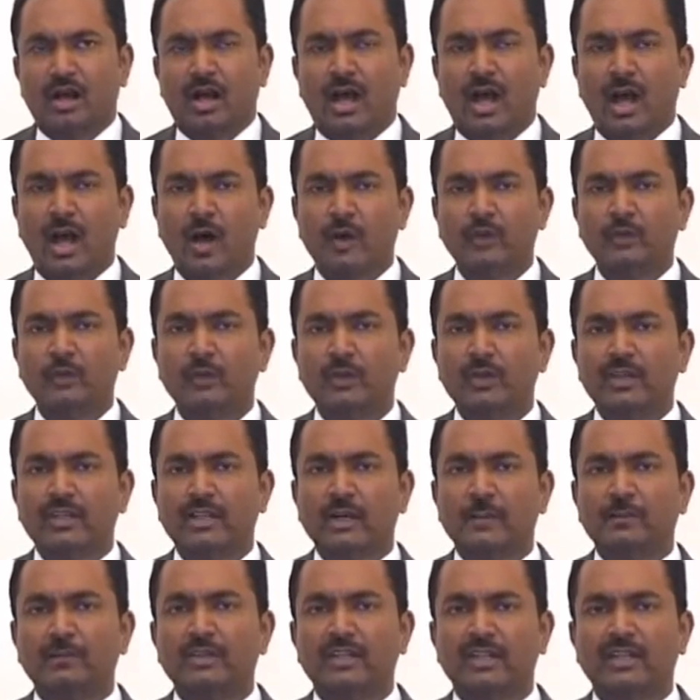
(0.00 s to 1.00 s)
how do we
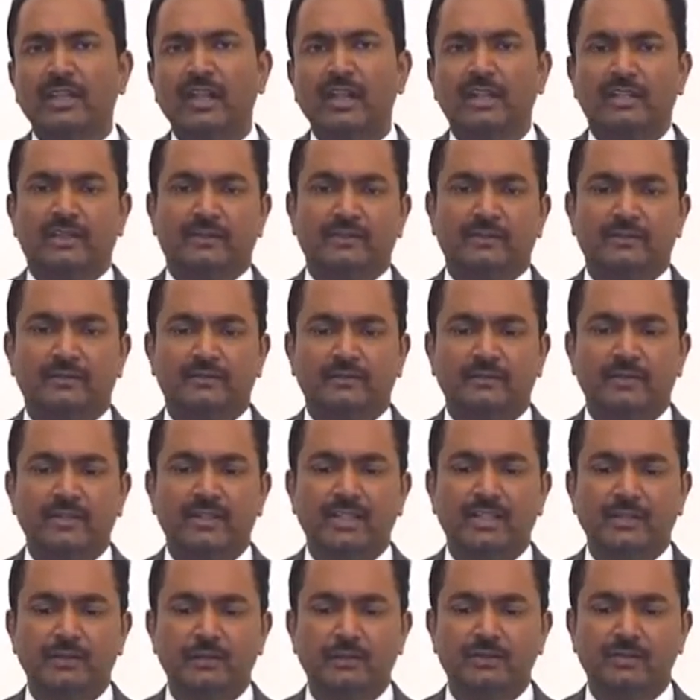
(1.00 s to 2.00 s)
communicate
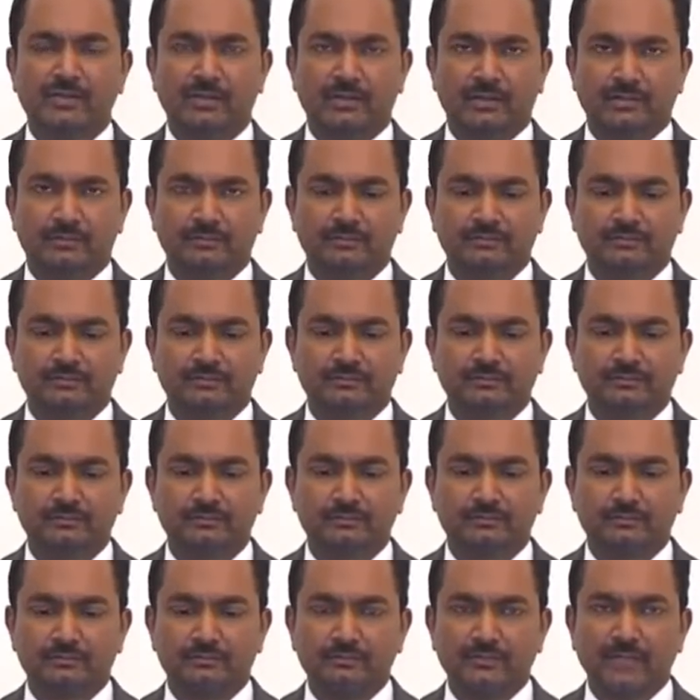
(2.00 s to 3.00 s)
with the user?
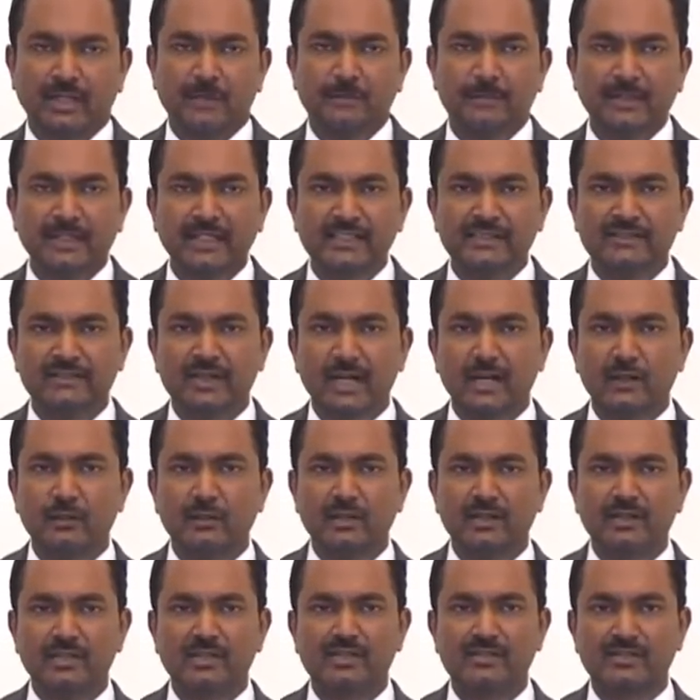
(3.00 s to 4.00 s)
Please try
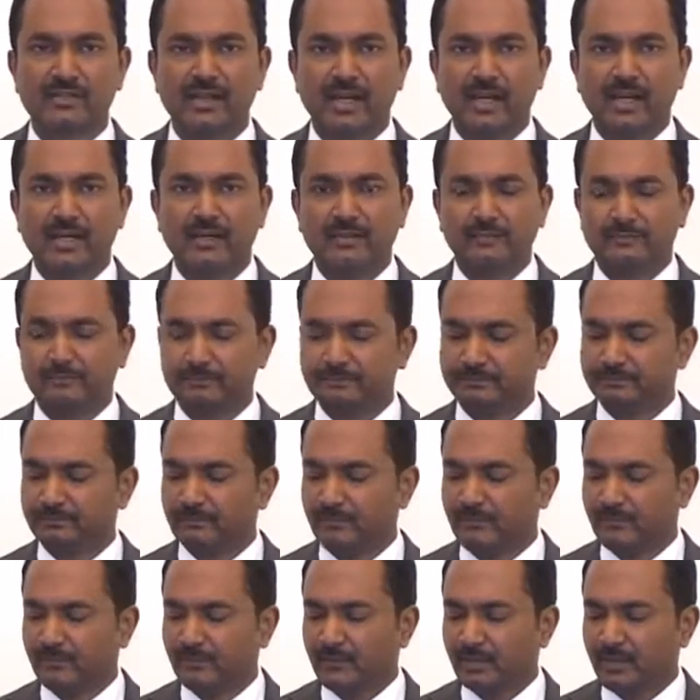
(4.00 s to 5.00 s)
to understand
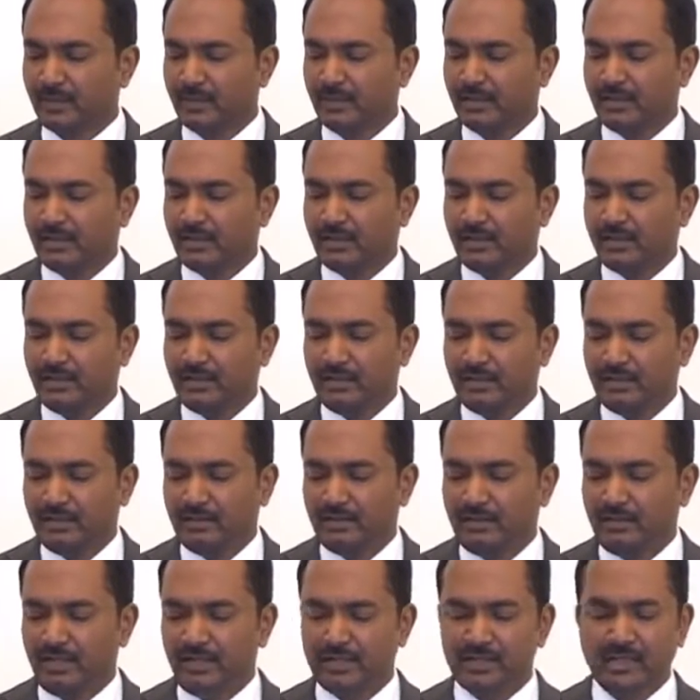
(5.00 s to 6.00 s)

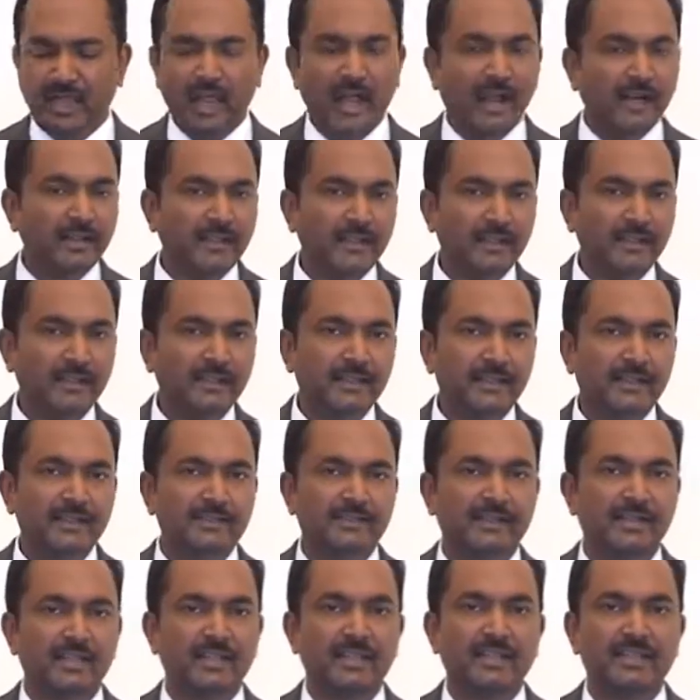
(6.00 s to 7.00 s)
that IT
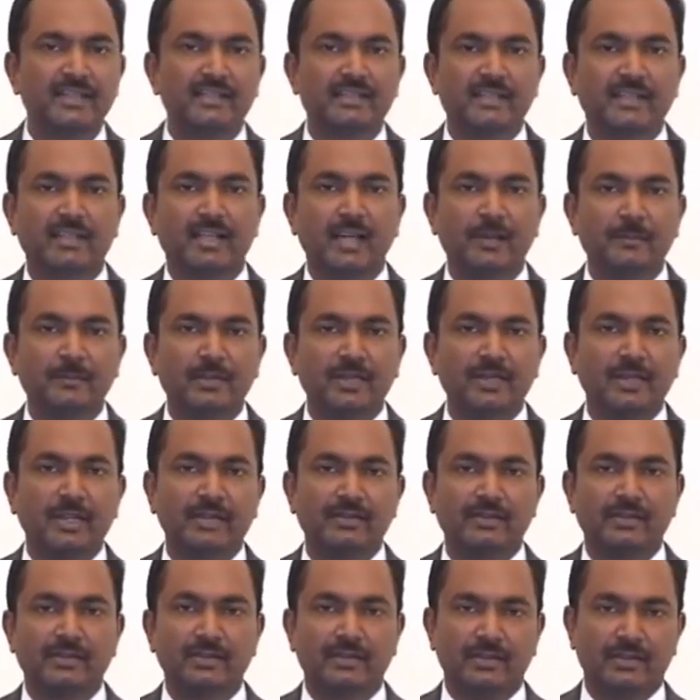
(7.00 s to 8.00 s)
industry is a
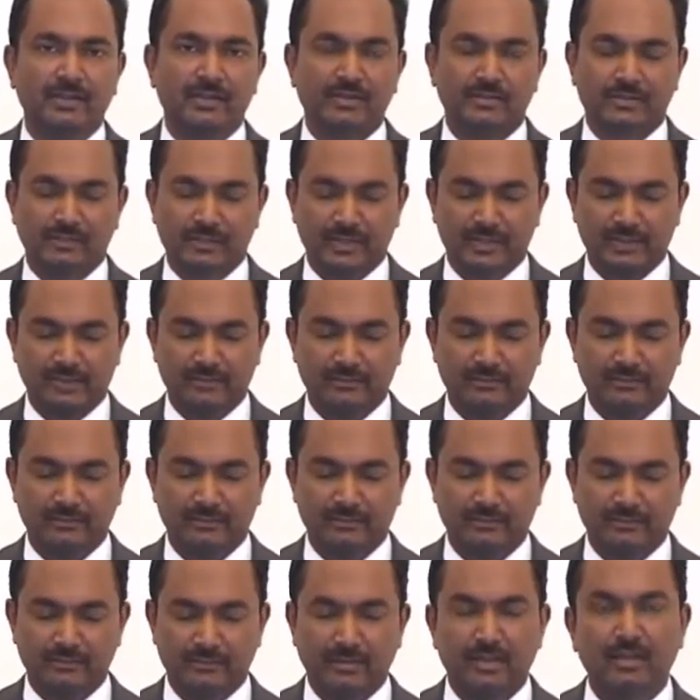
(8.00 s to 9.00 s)
communication industry.
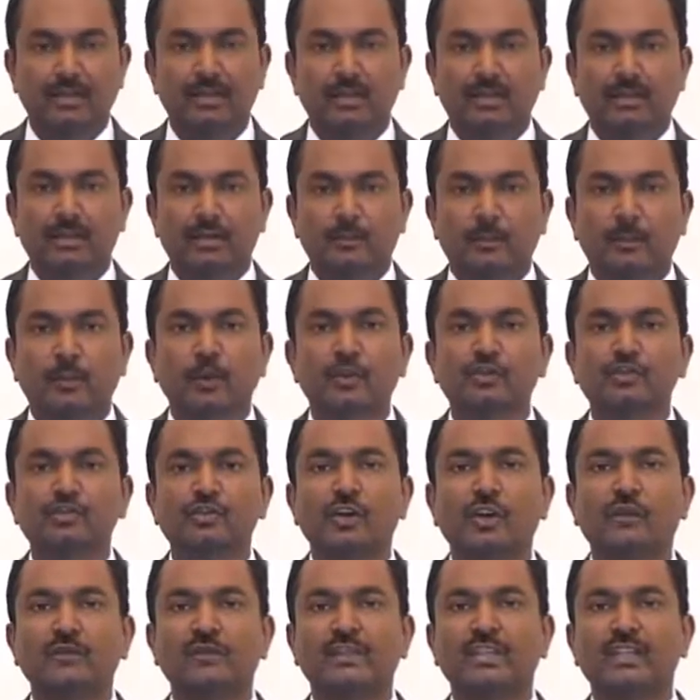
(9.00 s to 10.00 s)

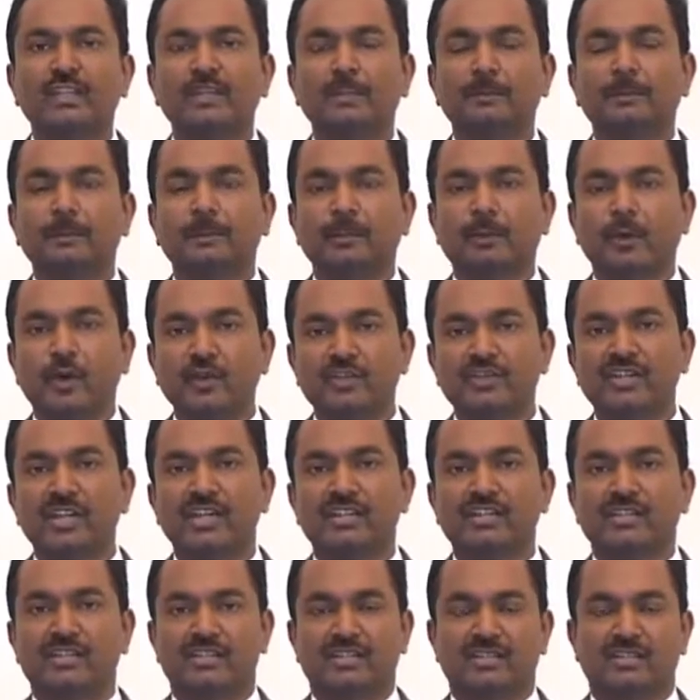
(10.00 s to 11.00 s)
Most of the
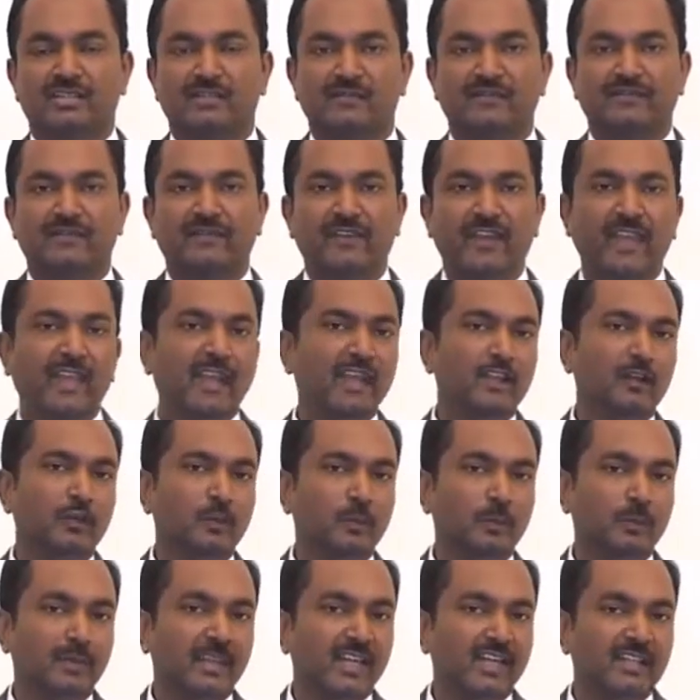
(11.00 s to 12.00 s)
projects fail
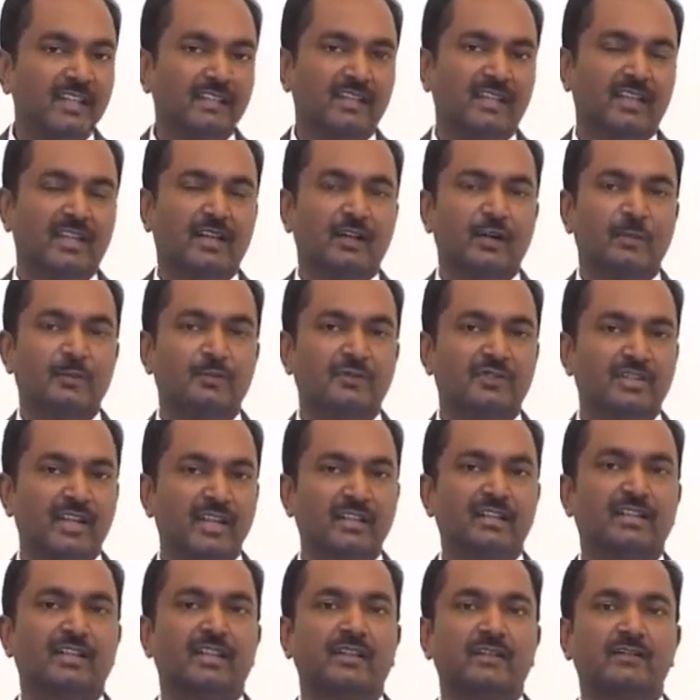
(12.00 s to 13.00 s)
to meet their
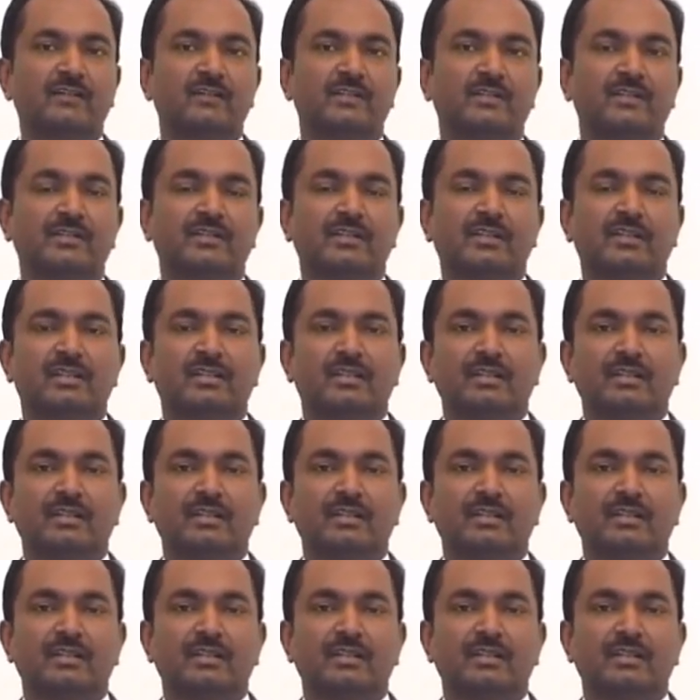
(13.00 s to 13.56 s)
objectives